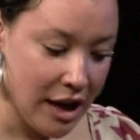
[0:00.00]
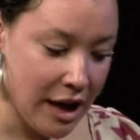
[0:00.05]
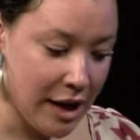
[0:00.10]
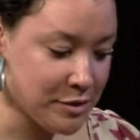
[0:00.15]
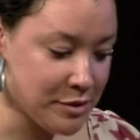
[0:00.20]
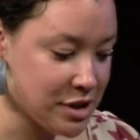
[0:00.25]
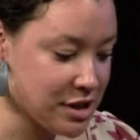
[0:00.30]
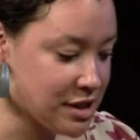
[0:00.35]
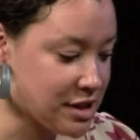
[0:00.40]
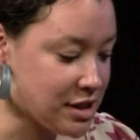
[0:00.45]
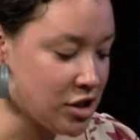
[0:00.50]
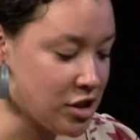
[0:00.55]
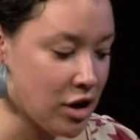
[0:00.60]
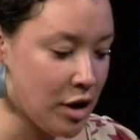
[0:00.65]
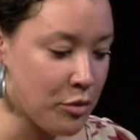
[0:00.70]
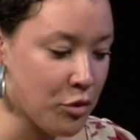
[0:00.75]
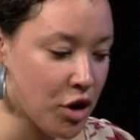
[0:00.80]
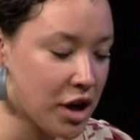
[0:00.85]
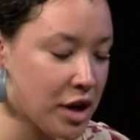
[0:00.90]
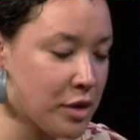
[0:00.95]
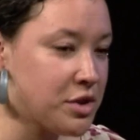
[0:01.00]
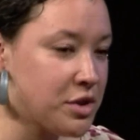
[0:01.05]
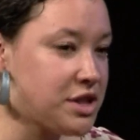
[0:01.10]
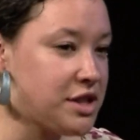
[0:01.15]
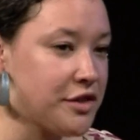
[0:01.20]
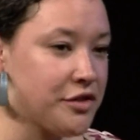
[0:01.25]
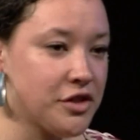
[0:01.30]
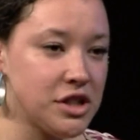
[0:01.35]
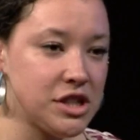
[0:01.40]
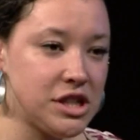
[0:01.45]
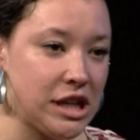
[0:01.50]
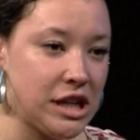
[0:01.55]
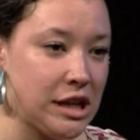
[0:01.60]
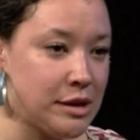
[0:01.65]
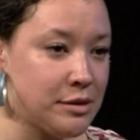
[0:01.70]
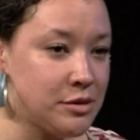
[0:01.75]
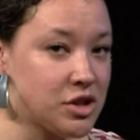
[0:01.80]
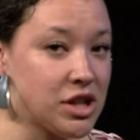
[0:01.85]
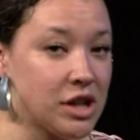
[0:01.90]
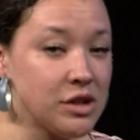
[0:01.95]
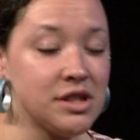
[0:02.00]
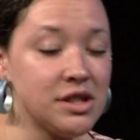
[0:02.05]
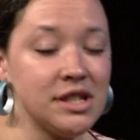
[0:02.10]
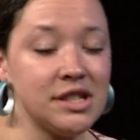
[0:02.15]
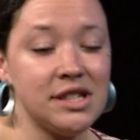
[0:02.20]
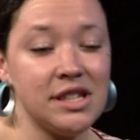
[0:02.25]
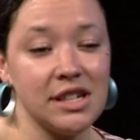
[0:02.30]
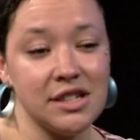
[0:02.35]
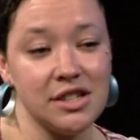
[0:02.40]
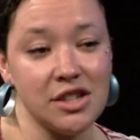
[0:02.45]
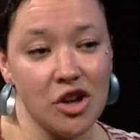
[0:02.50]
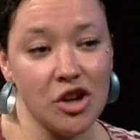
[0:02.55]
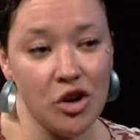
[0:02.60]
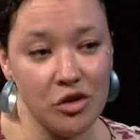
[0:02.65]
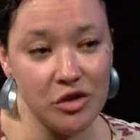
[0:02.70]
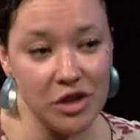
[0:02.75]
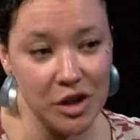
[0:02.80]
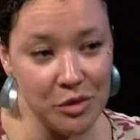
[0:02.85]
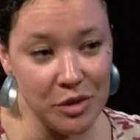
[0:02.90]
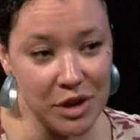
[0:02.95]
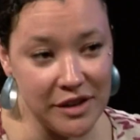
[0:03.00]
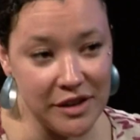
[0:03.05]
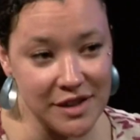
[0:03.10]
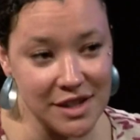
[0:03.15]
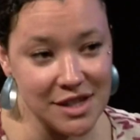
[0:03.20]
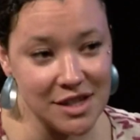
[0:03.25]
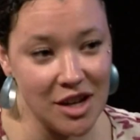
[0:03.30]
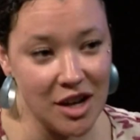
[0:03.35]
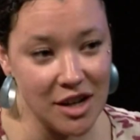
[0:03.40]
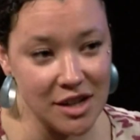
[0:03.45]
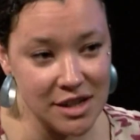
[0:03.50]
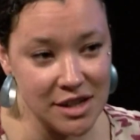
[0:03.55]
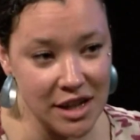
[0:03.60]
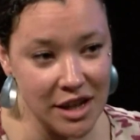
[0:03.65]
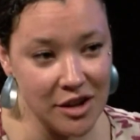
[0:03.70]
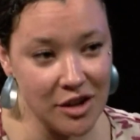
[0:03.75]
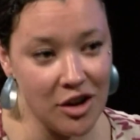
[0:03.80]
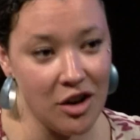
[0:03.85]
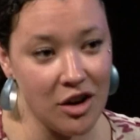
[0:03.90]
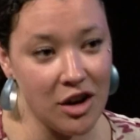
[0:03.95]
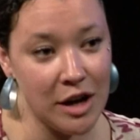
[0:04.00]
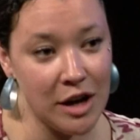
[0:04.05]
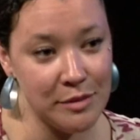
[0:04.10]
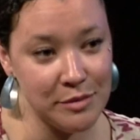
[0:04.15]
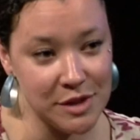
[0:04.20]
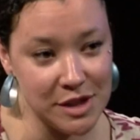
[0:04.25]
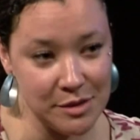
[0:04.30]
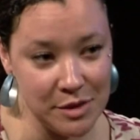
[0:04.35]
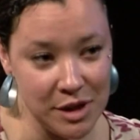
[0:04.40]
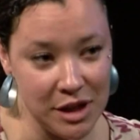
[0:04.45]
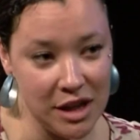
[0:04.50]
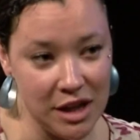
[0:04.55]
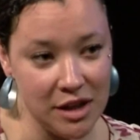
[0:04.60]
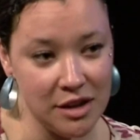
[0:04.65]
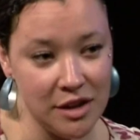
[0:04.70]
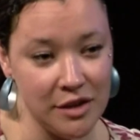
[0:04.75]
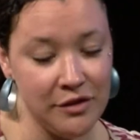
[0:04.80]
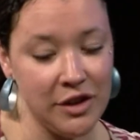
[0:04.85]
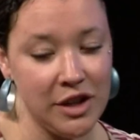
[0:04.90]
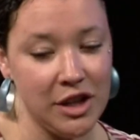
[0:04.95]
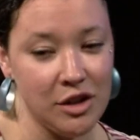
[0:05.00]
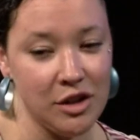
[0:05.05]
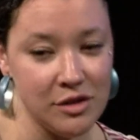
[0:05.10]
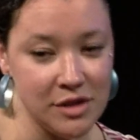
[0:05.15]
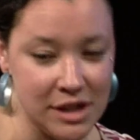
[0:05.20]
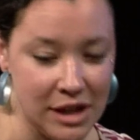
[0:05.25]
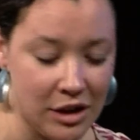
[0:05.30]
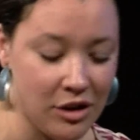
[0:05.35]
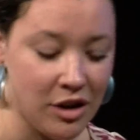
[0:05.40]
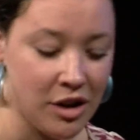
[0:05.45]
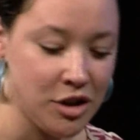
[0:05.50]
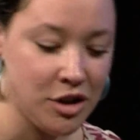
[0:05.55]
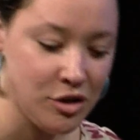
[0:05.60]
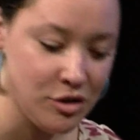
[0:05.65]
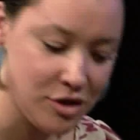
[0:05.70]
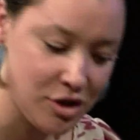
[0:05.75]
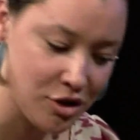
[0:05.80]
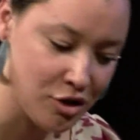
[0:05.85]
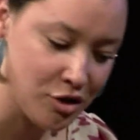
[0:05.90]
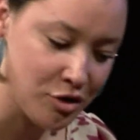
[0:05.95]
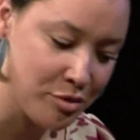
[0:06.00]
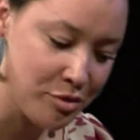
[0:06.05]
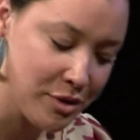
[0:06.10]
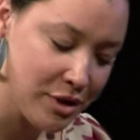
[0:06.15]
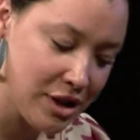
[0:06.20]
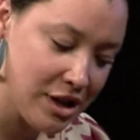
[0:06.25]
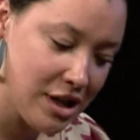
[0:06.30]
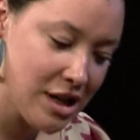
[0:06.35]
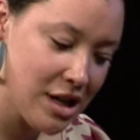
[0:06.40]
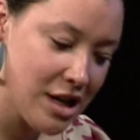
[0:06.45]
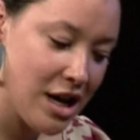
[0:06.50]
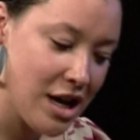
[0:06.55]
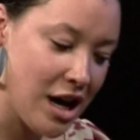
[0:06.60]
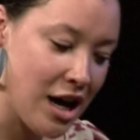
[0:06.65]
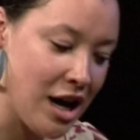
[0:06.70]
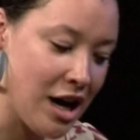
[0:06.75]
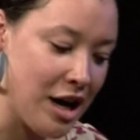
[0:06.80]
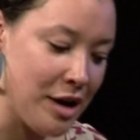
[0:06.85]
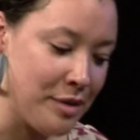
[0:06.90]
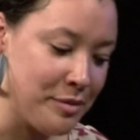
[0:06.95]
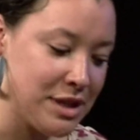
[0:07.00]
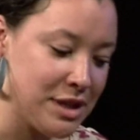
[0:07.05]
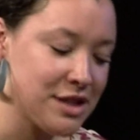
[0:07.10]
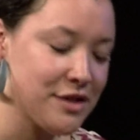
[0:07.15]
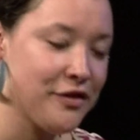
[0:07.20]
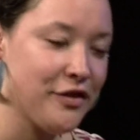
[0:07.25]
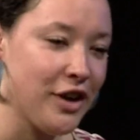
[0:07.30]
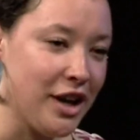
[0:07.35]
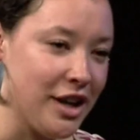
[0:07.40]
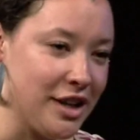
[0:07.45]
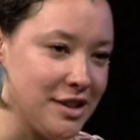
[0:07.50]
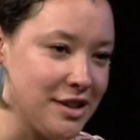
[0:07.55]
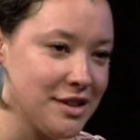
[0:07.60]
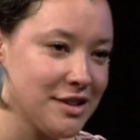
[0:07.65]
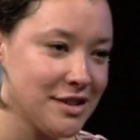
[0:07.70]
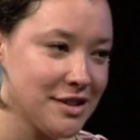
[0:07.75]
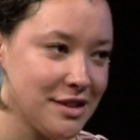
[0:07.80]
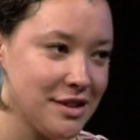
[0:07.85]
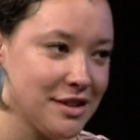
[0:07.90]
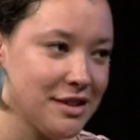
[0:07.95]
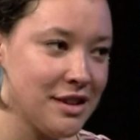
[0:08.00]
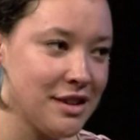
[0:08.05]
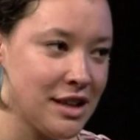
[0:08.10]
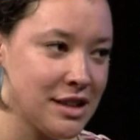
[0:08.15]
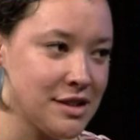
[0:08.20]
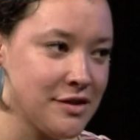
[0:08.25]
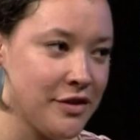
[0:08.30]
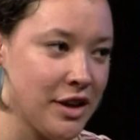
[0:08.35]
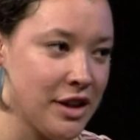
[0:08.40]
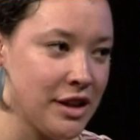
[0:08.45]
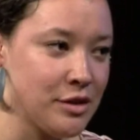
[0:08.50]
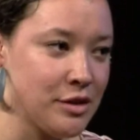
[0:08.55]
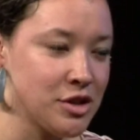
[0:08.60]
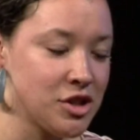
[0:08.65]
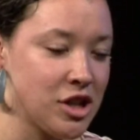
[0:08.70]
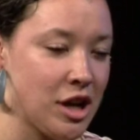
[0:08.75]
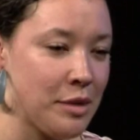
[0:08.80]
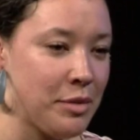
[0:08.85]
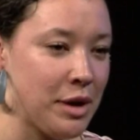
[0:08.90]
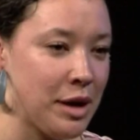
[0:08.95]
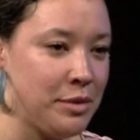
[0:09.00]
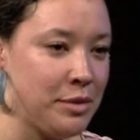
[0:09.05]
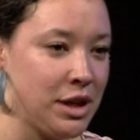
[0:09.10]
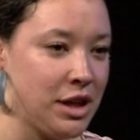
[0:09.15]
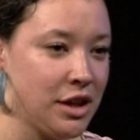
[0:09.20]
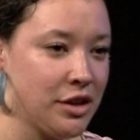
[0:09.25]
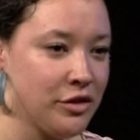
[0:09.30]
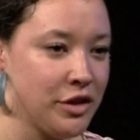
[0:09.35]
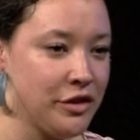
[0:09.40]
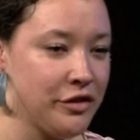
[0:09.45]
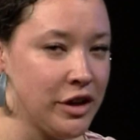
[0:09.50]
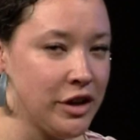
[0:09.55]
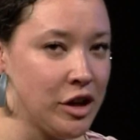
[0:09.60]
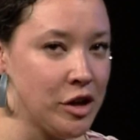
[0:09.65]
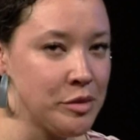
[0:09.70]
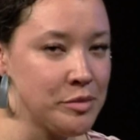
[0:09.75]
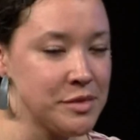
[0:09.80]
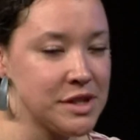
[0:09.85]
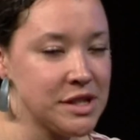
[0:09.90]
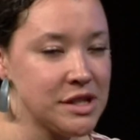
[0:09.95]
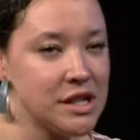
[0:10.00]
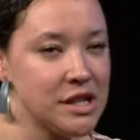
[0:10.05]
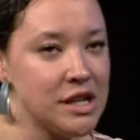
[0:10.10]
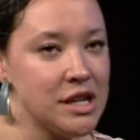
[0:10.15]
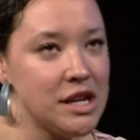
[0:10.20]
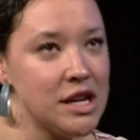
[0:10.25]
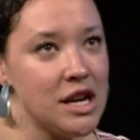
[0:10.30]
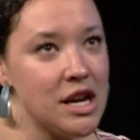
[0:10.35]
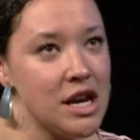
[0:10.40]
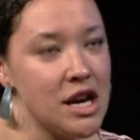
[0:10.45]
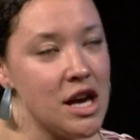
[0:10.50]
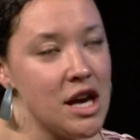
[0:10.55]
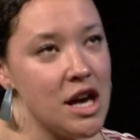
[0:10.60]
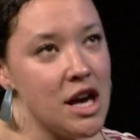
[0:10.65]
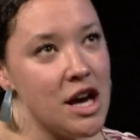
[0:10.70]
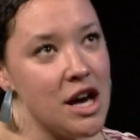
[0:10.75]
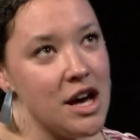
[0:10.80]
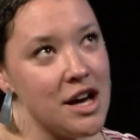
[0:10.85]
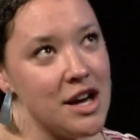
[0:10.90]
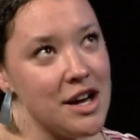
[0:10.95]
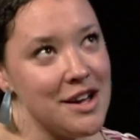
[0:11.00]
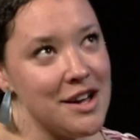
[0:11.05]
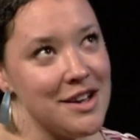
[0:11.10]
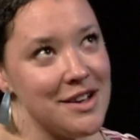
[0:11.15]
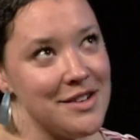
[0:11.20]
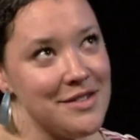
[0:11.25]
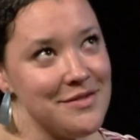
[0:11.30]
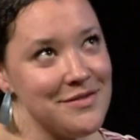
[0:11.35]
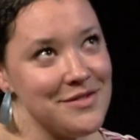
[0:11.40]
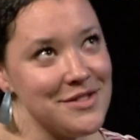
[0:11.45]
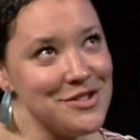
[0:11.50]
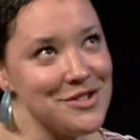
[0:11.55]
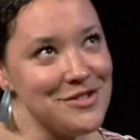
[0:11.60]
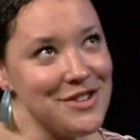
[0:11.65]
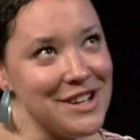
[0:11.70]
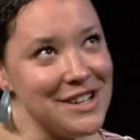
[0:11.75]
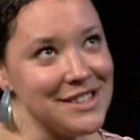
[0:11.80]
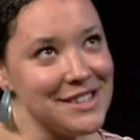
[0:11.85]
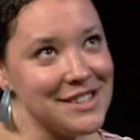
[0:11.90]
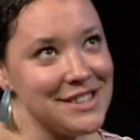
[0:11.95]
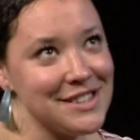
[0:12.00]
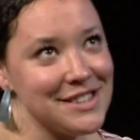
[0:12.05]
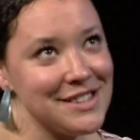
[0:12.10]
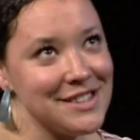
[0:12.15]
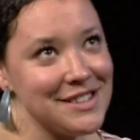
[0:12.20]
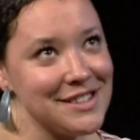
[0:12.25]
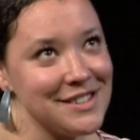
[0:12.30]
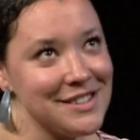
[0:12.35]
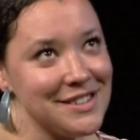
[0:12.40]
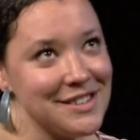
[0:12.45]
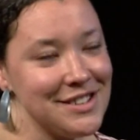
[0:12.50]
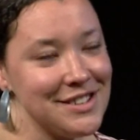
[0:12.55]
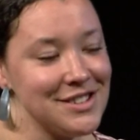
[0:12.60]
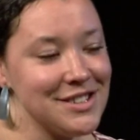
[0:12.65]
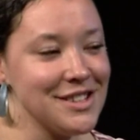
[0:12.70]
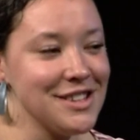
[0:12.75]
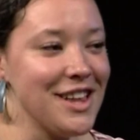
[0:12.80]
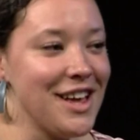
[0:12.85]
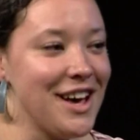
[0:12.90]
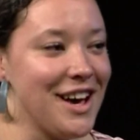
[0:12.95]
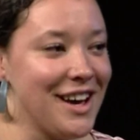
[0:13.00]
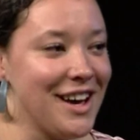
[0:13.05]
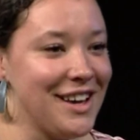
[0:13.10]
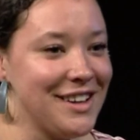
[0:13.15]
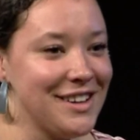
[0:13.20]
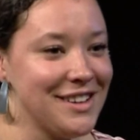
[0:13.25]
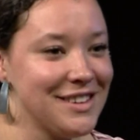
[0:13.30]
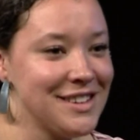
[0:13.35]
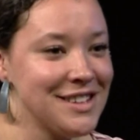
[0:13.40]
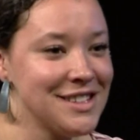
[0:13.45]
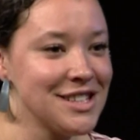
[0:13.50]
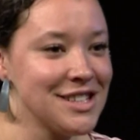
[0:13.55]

I'm just, you know, I'm working with different teams. Shouts to Stig Zaconia. We have a song together called Come to Me. The video's out on YouTube. Um, it's fun. That's fun. That was shot by BD3 Films. Um, there's a lot. So many.